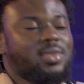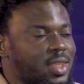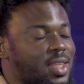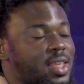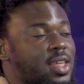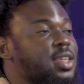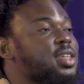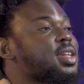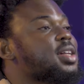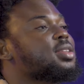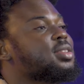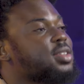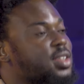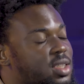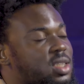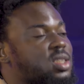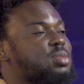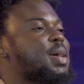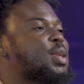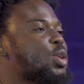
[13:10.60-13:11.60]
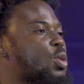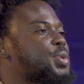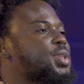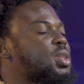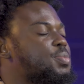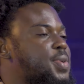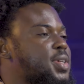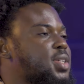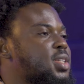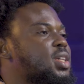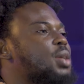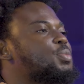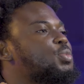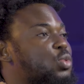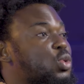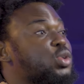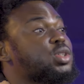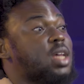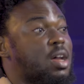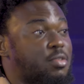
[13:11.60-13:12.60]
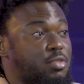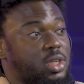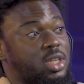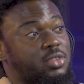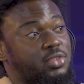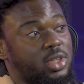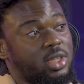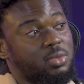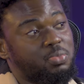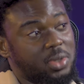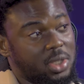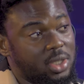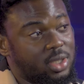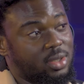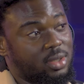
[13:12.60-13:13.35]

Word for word: Again, it might not be the best example because they are really, really big.